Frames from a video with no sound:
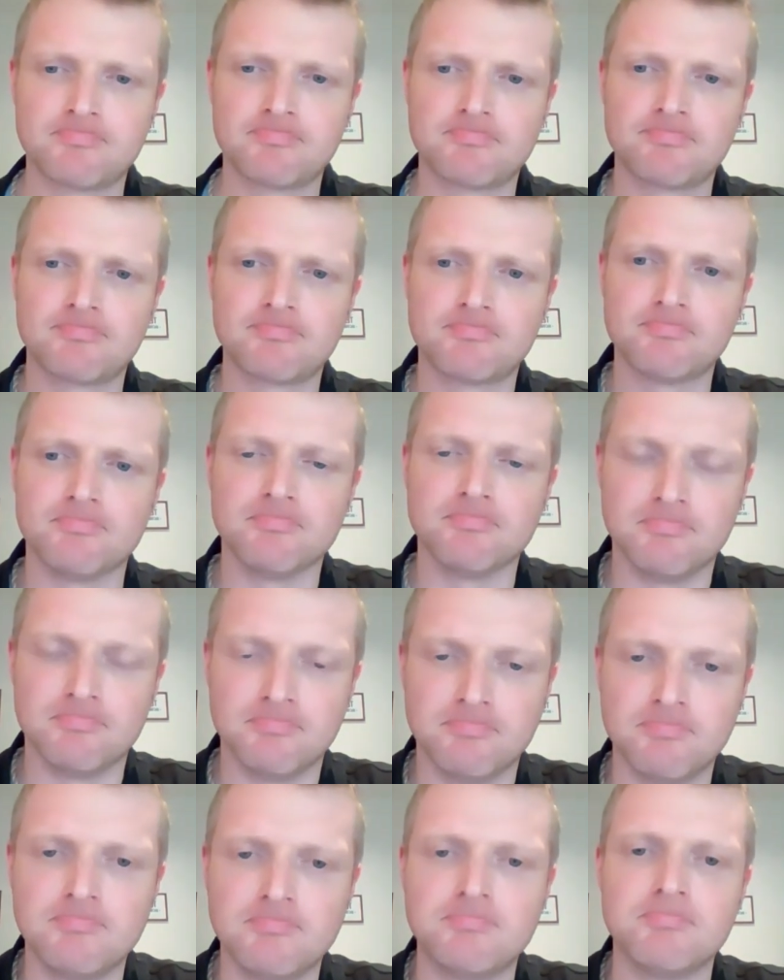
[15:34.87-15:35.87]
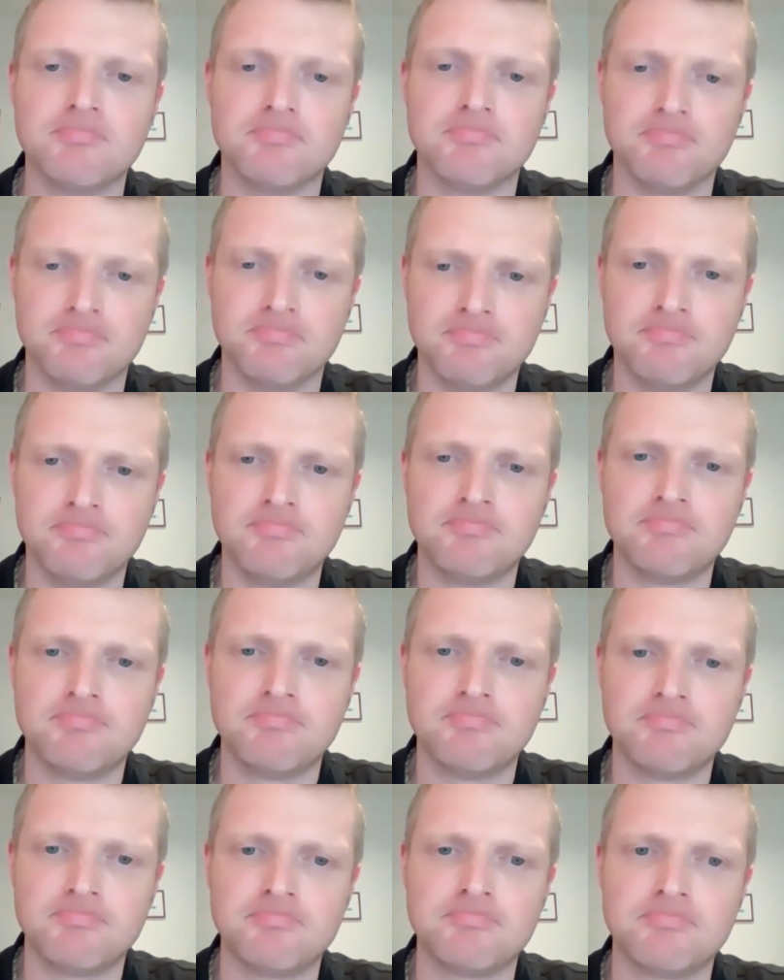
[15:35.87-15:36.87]

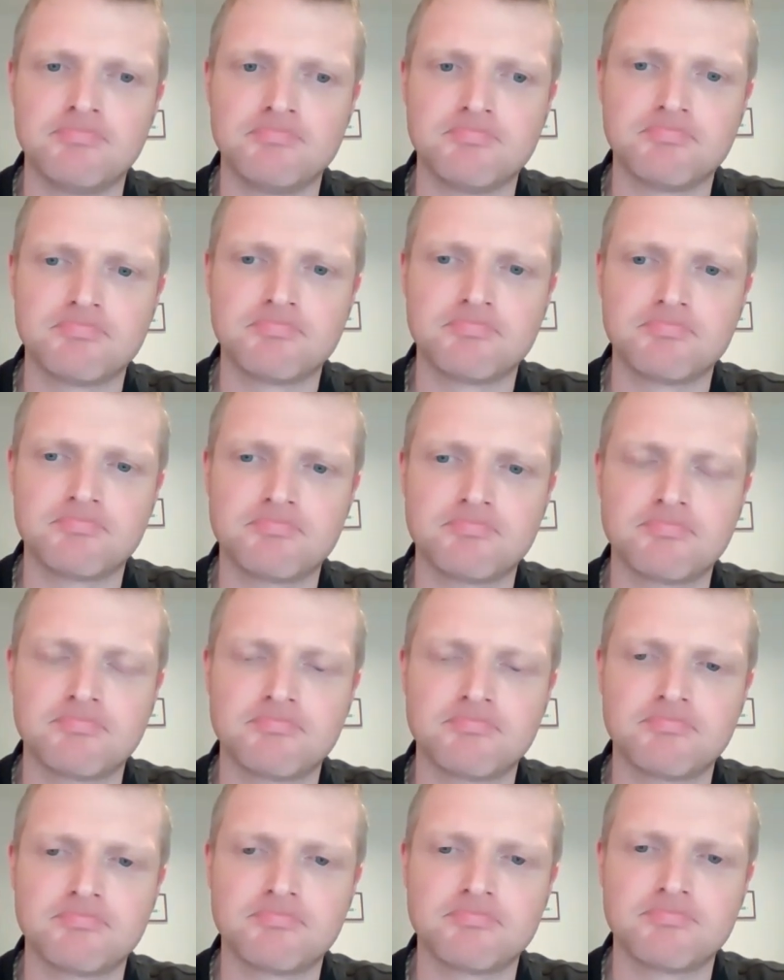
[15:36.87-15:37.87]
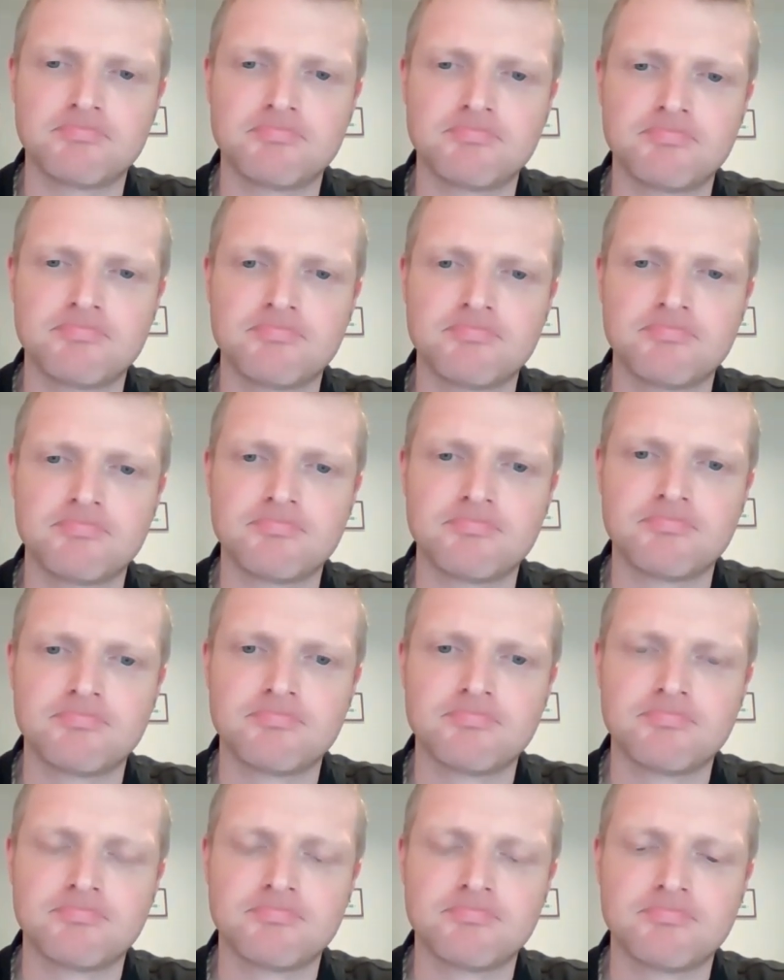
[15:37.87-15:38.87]

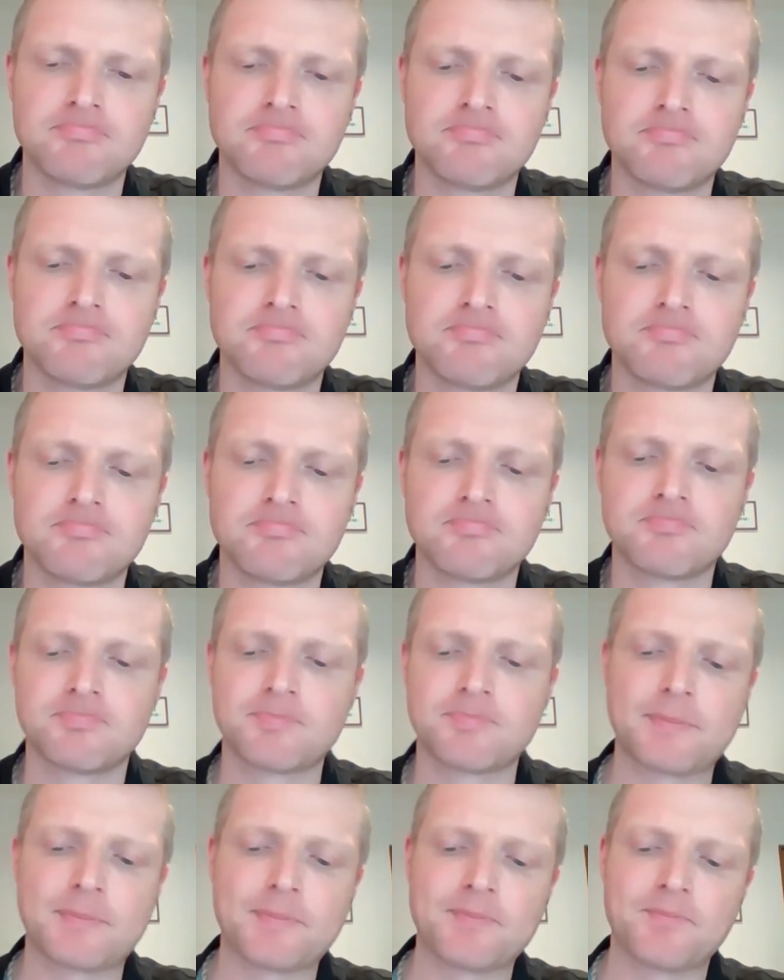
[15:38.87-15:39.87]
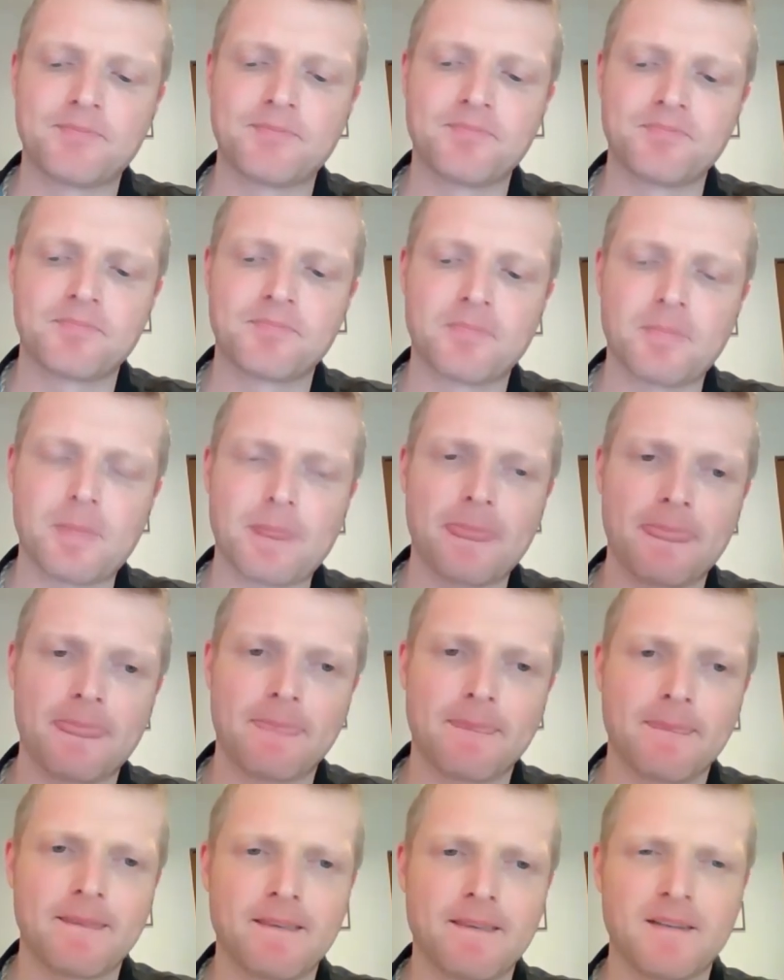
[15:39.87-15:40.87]

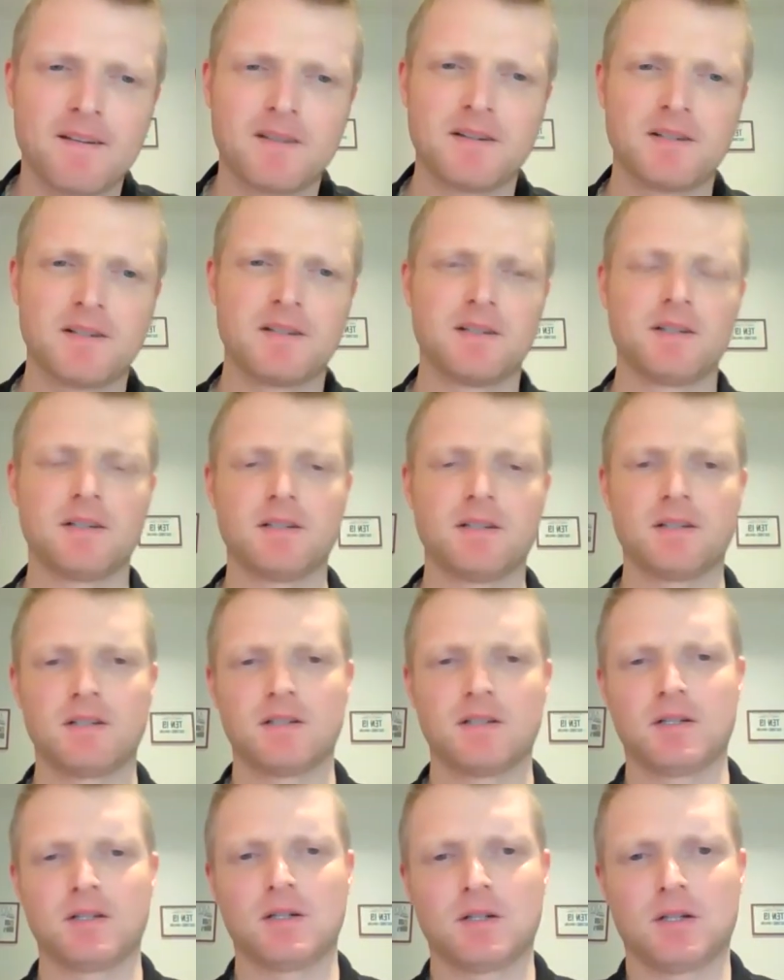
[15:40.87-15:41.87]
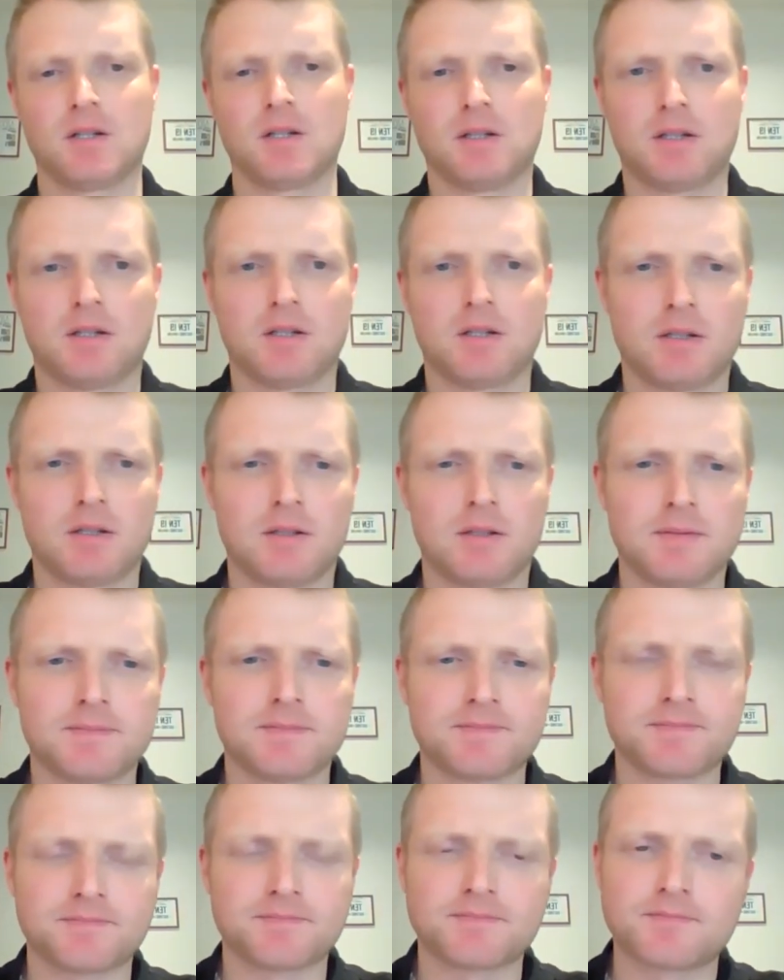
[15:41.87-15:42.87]
No words are spoken by the person on screen.